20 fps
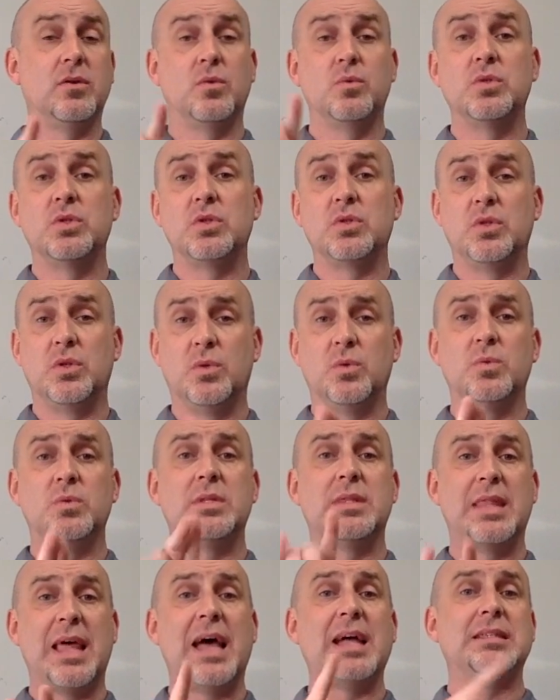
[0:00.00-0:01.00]
You just use
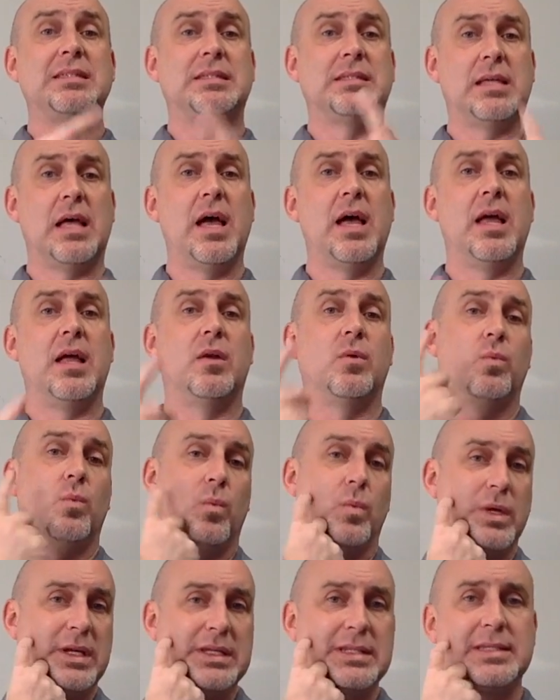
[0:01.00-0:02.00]
that sign,
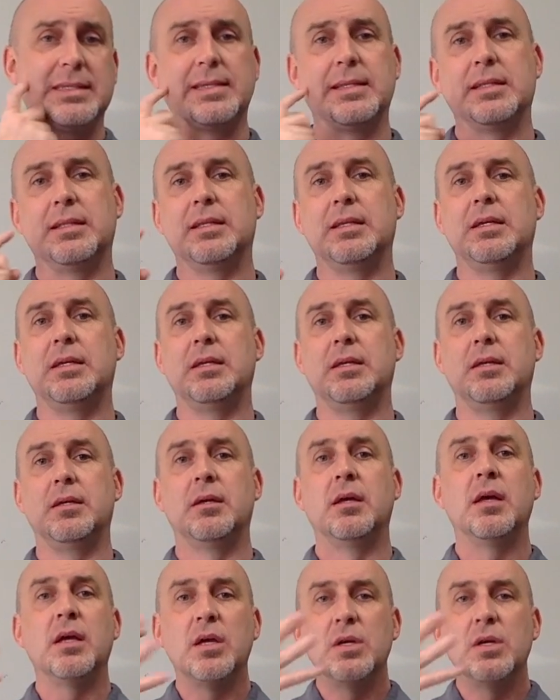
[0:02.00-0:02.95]
recently,